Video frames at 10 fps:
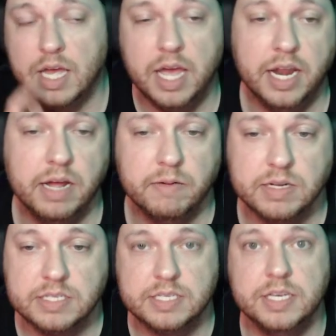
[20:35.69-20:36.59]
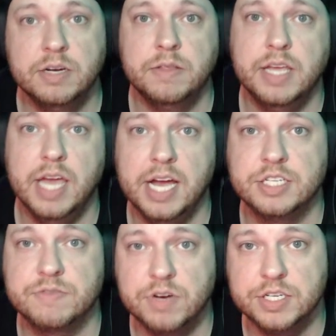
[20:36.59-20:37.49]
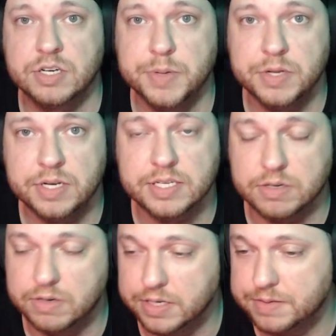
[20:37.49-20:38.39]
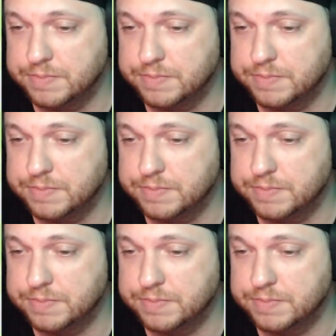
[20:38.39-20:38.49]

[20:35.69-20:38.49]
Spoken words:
And I will see you on the AshesofCreation community Discord.